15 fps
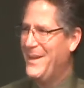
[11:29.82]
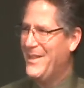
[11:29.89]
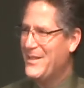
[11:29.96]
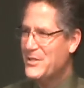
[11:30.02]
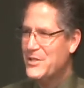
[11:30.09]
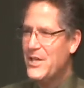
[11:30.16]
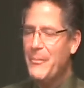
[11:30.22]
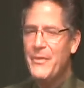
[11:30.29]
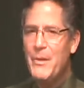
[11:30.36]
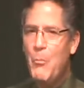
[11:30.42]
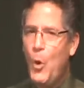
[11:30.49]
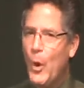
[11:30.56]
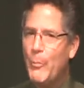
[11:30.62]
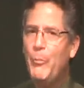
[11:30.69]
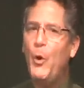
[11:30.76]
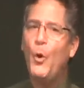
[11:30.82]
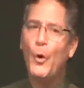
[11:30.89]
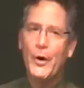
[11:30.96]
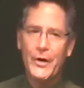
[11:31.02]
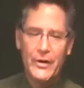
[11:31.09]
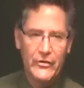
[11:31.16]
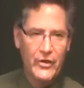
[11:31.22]
There's something more
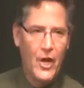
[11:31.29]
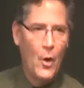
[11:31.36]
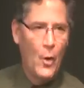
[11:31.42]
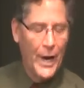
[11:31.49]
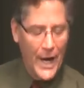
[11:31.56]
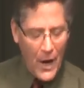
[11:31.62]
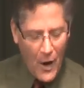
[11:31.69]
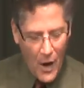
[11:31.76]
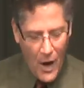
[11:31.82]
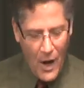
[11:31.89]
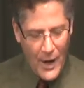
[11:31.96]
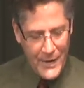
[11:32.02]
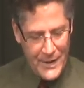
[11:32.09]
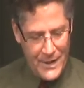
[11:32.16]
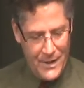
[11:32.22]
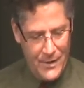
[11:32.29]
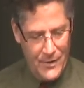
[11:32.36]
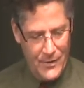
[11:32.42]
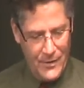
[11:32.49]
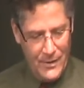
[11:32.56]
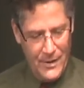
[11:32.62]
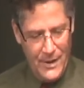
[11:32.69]
important going on
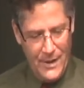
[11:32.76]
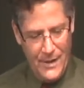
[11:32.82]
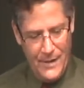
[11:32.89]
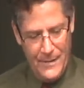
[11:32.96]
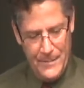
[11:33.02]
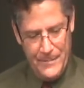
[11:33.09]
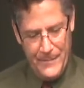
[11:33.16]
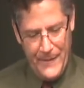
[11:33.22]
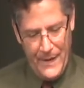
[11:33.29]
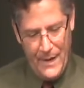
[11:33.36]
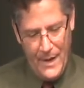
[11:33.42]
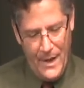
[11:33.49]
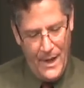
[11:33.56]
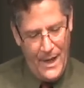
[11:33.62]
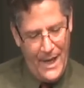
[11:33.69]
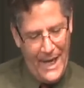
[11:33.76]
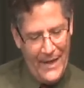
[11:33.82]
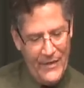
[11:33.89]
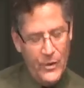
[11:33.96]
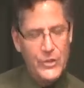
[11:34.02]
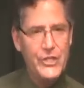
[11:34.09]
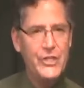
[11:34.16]
here.
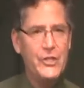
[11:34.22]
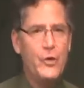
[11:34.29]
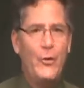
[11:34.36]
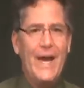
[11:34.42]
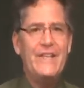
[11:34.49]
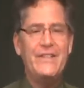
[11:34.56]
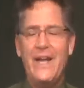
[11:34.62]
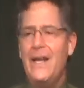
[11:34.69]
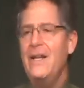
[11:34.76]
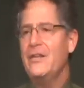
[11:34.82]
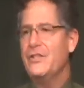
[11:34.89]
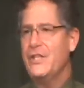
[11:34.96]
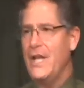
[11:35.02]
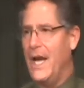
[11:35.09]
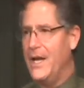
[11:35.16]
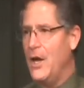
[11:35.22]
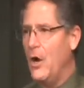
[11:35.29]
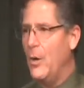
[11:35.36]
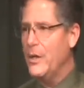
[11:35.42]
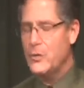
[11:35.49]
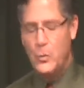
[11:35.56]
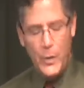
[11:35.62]
And there's this great tendency, I
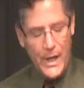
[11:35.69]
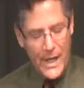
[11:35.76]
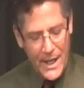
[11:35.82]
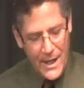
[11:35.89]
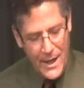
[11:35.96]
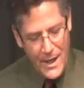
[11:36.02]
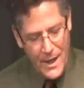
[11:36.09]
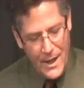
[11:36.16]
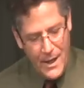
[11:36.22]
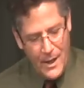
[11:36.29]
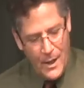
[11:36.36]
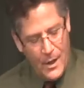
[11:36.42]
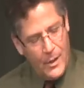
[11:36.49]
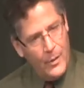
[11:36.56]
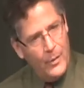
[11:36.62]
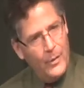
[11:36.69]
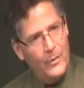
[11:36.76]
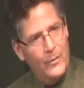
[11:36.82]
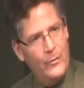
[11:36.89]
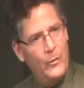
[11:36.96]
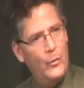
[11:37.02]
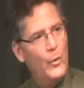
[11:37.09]
know, as we
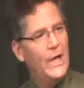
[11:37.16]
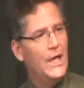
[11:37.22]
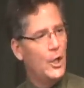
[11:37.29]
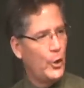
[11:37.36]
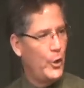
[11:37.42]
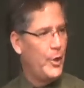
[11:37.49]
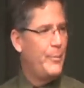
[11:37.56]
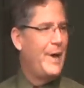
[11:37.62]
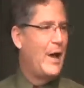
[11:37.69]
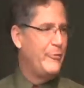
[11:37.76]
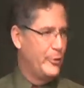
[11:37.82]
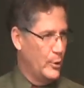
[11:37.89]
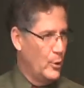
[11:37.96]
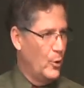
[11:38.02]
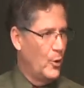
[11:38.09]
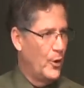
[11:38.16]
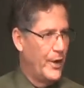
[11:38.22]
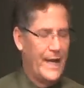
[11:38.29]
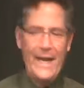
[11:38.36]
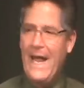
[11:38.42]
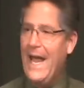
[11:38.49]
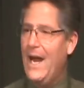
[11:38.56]
we learn about the
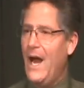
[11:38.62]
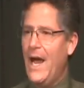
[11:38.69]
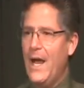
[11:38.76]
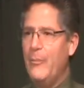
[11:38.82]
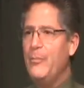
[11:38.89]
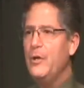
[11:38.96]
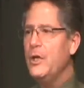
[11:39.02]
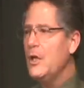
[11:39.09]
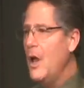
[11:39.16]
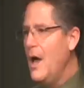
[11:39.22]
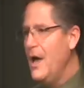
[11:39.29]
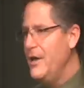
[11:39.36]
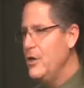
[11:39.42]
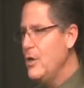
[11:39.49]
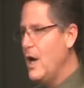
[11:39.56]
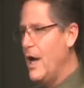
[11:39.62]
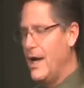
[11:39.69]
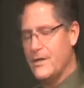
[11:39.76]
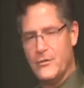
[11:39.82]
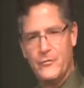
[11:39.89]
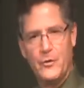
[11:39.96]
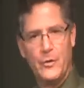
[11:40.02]
Lord, and, and I applaud you
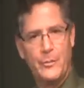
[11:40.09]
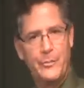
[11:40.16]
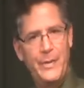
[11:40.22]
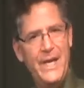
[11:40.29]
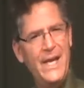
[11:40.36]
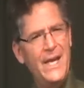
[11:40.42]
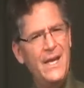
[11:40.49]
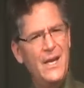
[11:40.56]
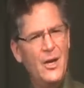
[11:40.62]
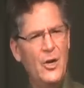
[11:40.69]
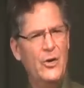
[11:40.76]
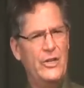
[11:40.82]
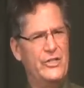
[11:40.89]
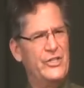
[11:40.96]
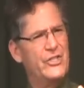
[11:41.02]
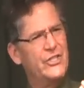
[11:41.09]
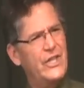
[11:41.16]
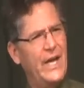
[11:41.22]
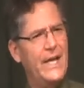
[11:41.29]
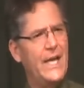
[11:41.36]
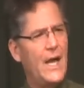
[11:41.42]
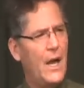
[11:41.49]
guys for being here to
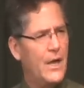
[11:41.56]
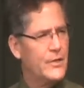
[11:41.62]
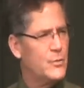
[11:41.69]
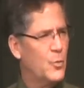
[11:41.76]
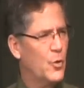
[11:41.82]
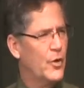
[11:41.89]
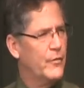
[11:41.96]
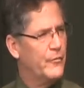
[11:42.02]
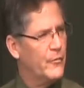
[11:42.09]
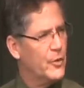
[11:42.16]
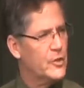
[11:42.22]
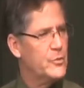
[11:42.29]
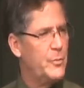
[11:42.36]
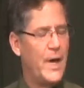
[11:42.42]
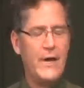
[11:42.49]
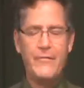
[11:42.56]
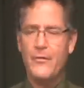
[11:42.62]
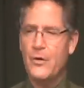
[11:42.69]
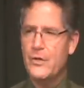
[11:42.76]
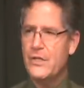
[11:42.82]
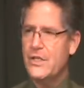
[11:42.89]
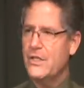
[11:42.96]
study God's Word verse by
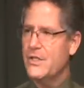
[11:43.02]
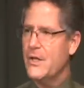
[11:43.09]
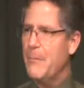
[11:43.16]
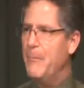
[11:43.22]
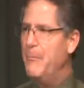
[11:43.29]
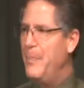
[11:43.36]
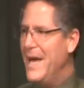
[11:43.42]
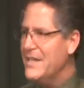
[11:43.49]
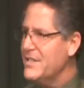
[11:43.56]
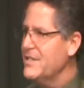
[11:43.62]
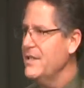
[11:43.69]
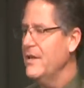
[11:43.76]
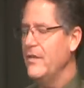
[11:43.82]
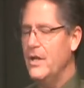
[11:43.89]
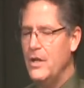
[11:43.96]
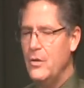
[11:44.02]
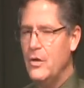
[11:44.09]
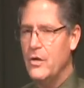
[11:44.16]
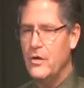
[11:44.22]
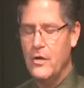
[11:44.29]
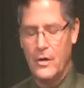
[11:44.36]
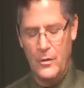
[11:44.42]
verse. It's the best thing that you
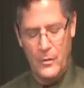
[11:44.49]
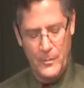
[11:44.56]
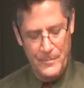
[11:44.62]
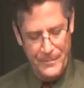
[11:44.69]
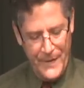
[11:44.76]
can do.